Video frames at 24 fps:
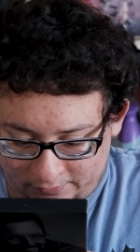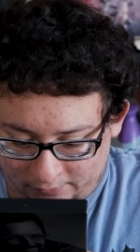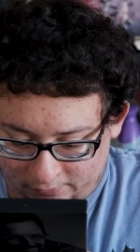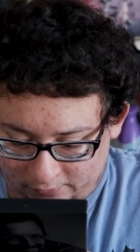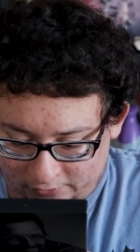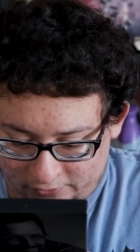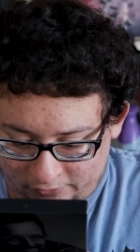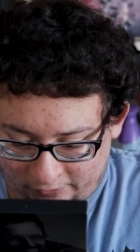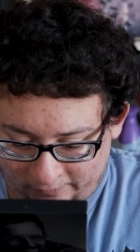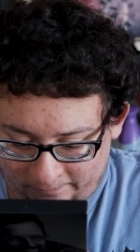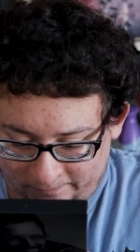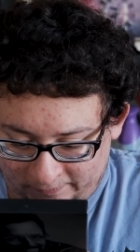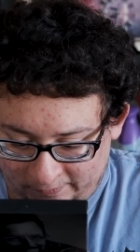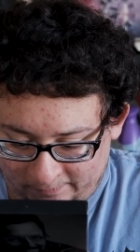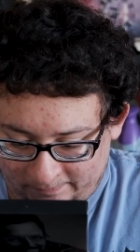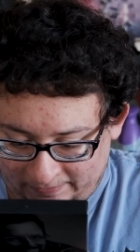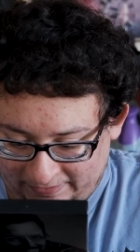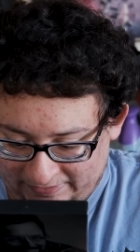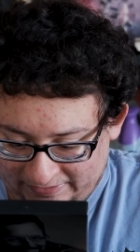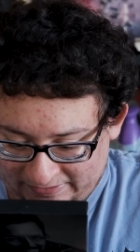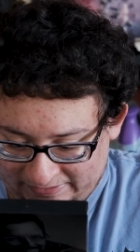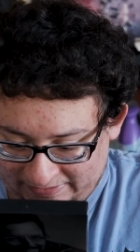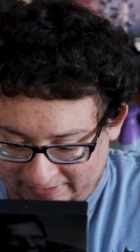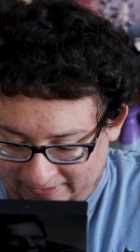short film by
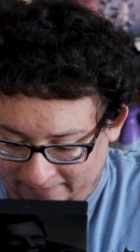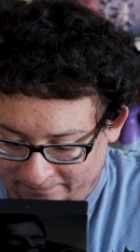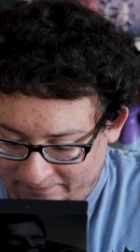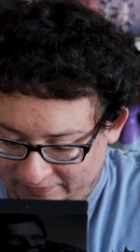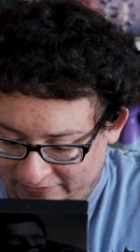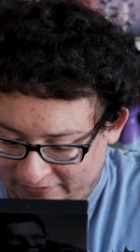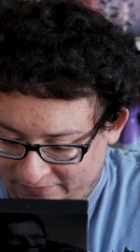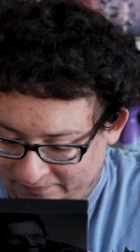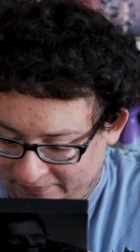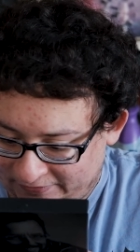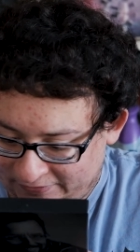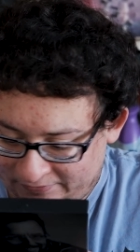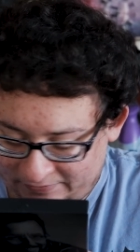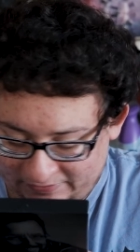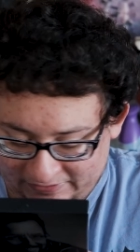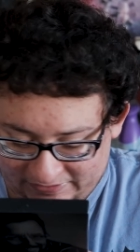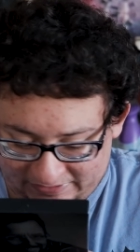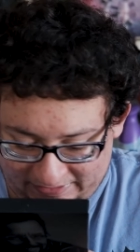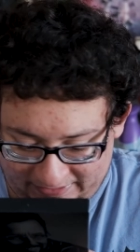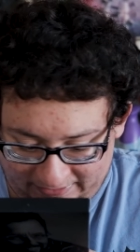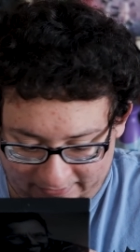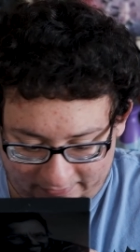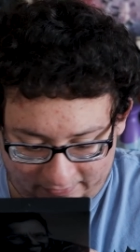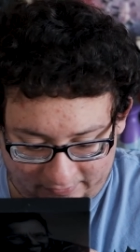the Safdies featuring
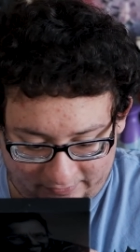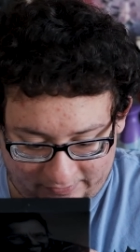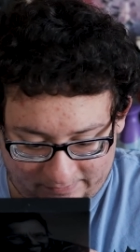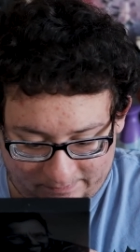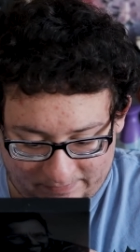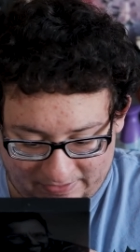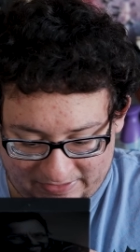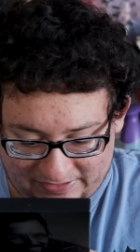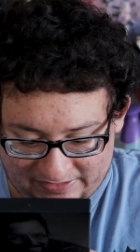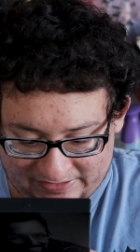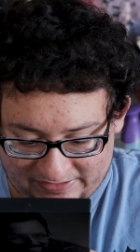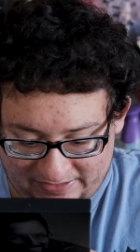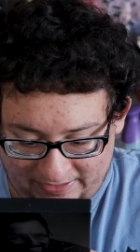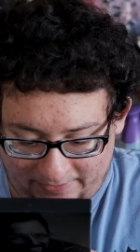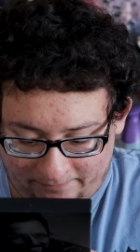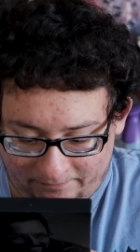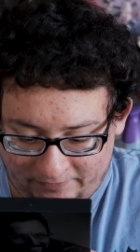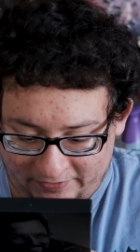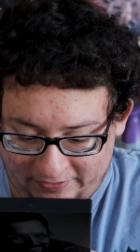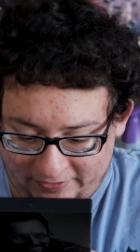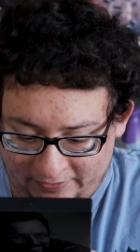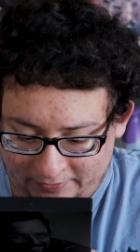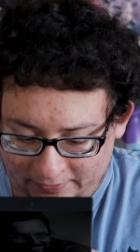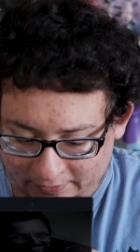Sandler and Benny
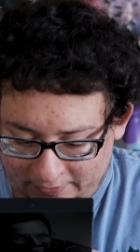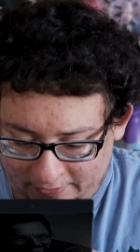Safdie.